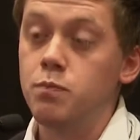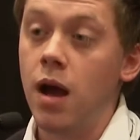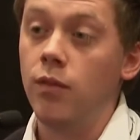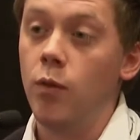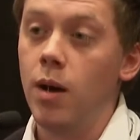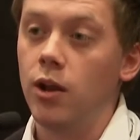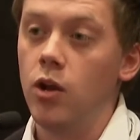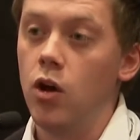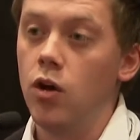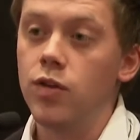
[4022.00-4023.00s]
powerful man on
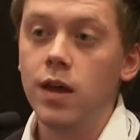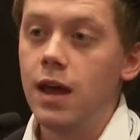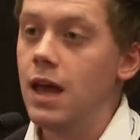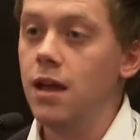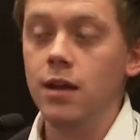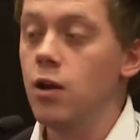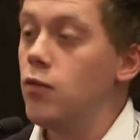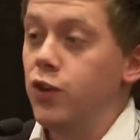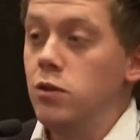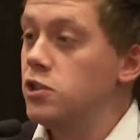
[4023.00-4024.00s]
earth, it, you know,
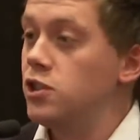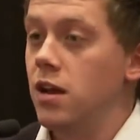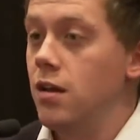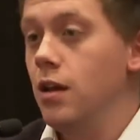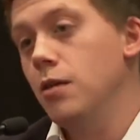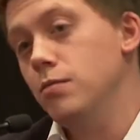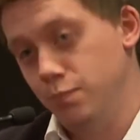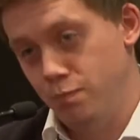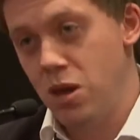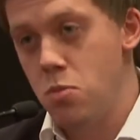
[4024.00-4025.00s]
future generations, you
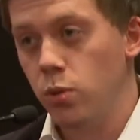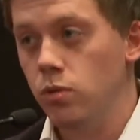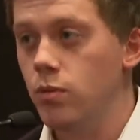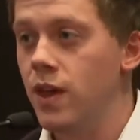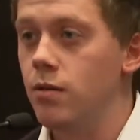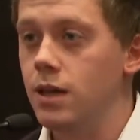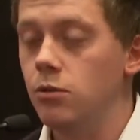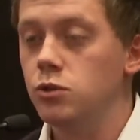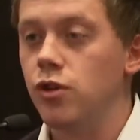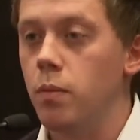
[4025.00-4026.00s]
know, people without
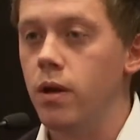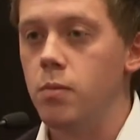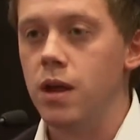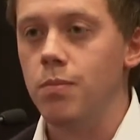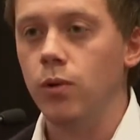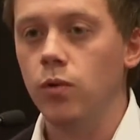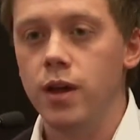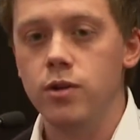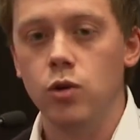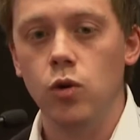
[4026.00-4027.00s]
guilt tripping people,
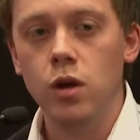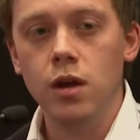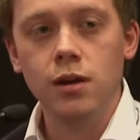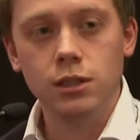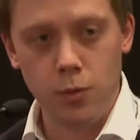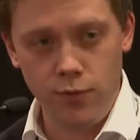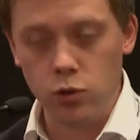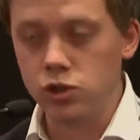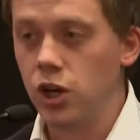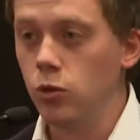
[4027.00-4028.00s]
then your some of
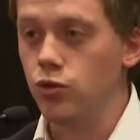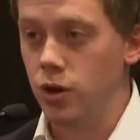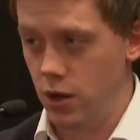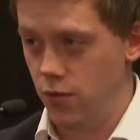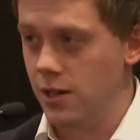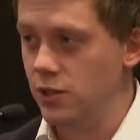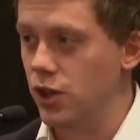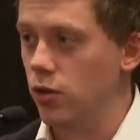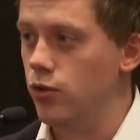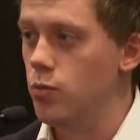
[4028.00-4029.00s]
your children and
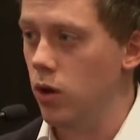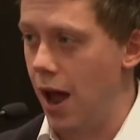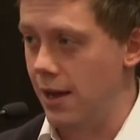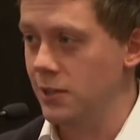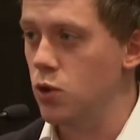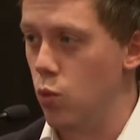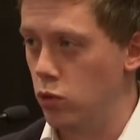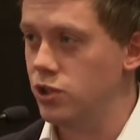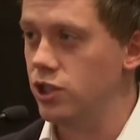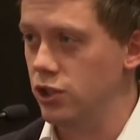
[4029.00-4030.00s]
grandchildren will ask,
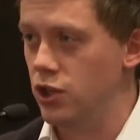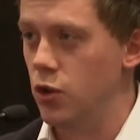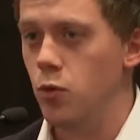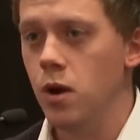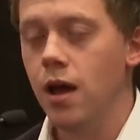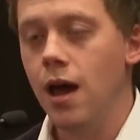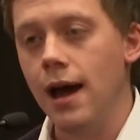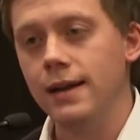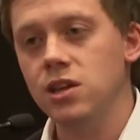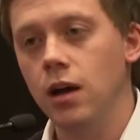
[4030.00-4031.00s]
"What did you do
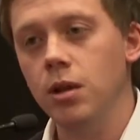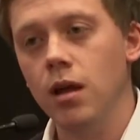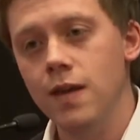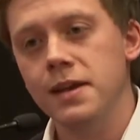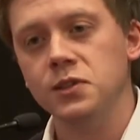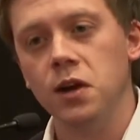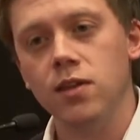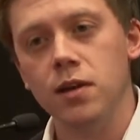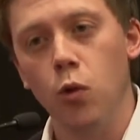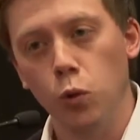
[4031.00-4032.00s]
at a time like this?" And I
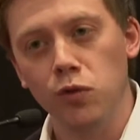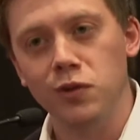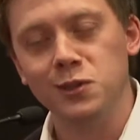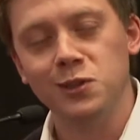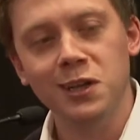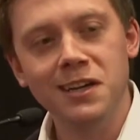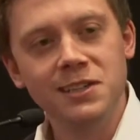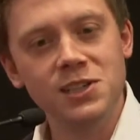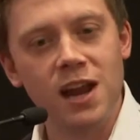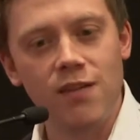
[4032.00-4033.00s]
think all of us
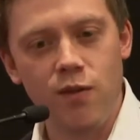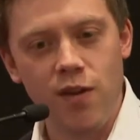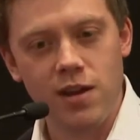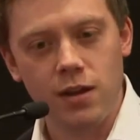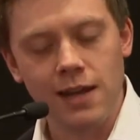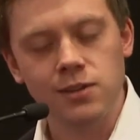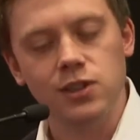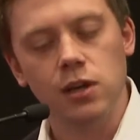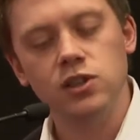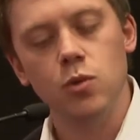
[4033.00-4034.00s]
should have a very good
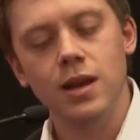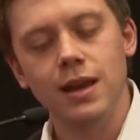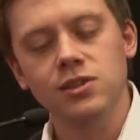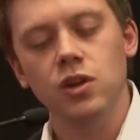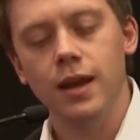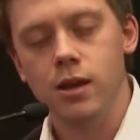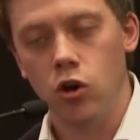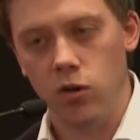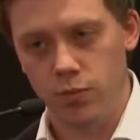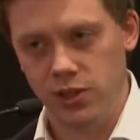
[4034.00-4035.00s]
answer. So we need to link
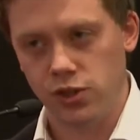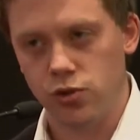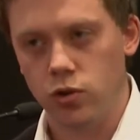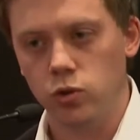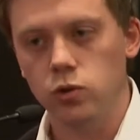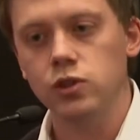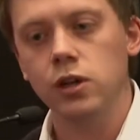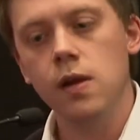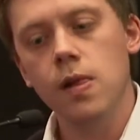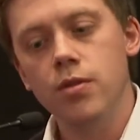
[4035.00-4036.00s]
up these struggles.
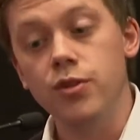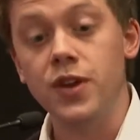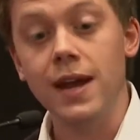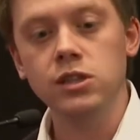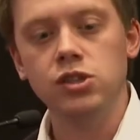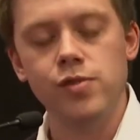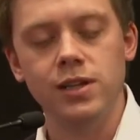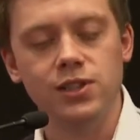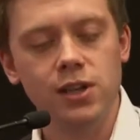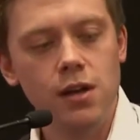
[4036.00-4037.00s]
The danger
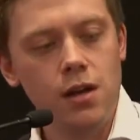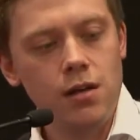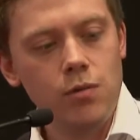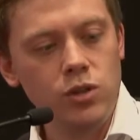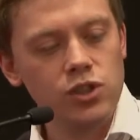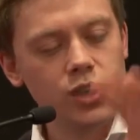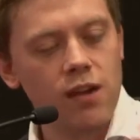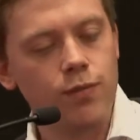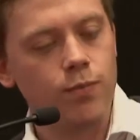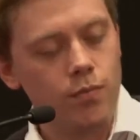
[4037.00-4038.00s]
is we just
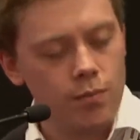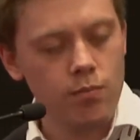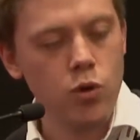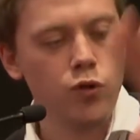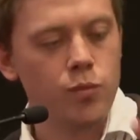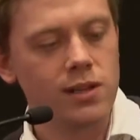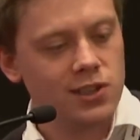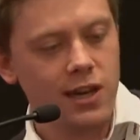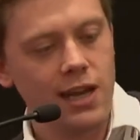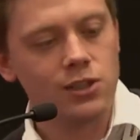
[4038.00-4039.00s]
have
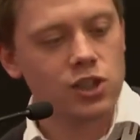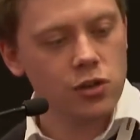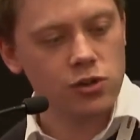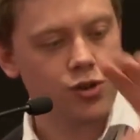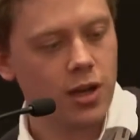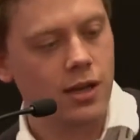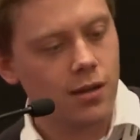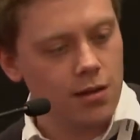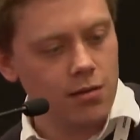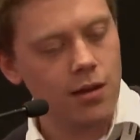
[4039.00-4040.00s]
movements in each
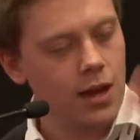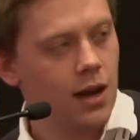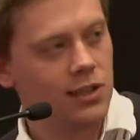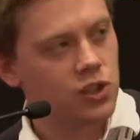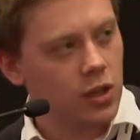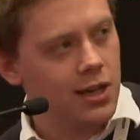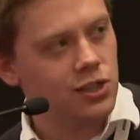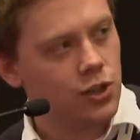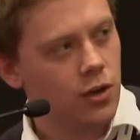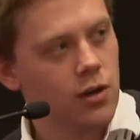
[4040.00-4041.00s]
country in
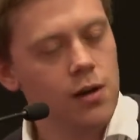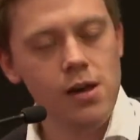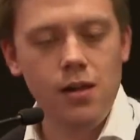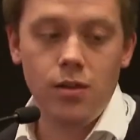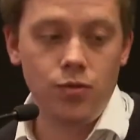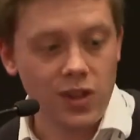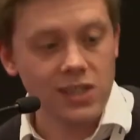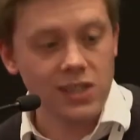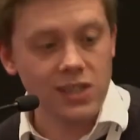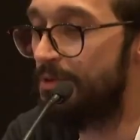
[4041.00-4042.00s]
isolation. Mm-hmm. This
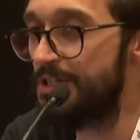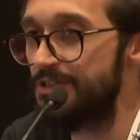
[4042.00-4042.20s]
which